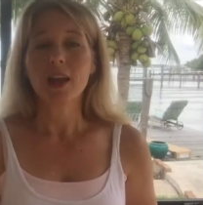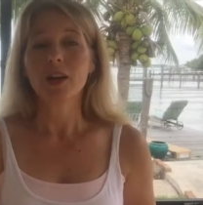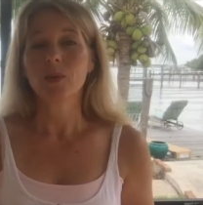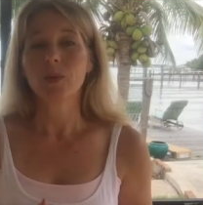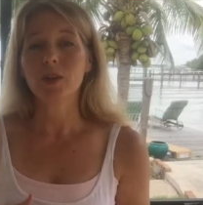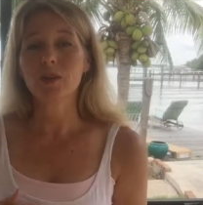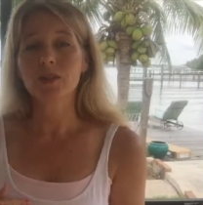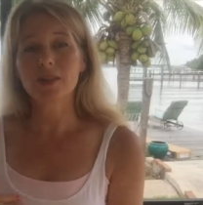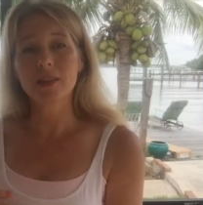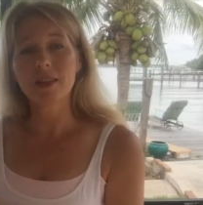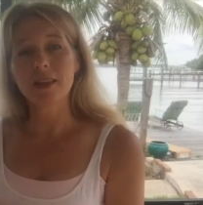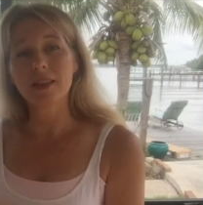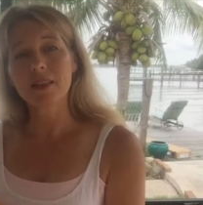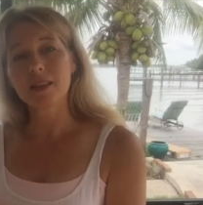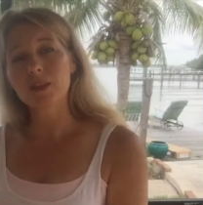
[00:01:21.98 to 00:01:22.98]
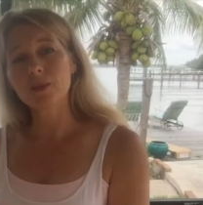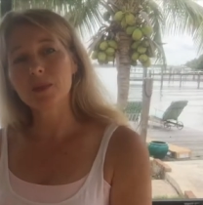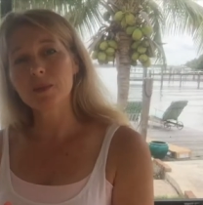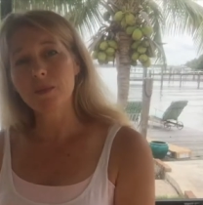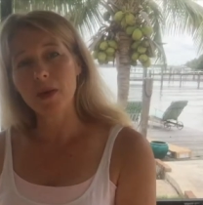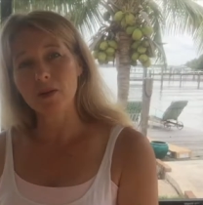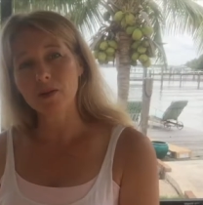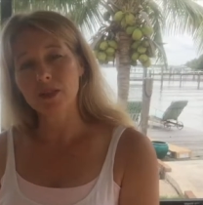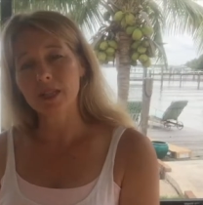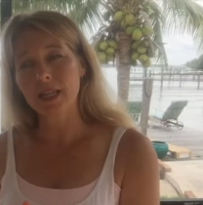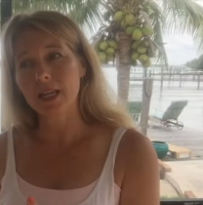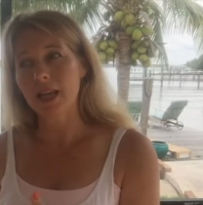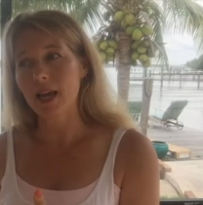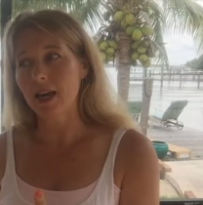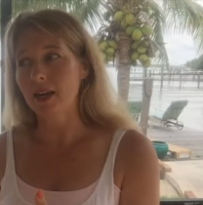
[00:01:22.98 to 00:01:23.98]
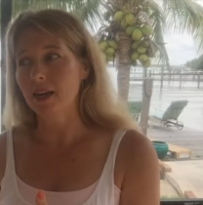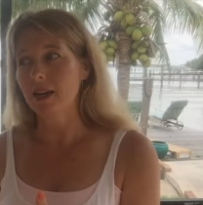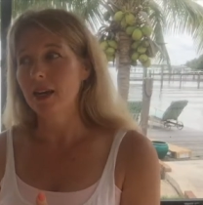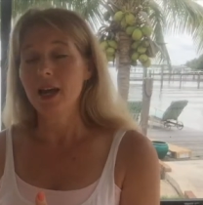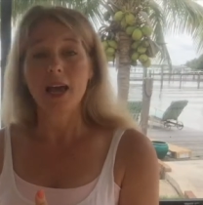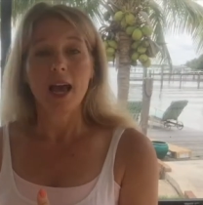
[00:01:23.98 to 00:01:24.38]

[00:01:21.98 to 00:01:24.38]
Now, we used to think this was mostly uh,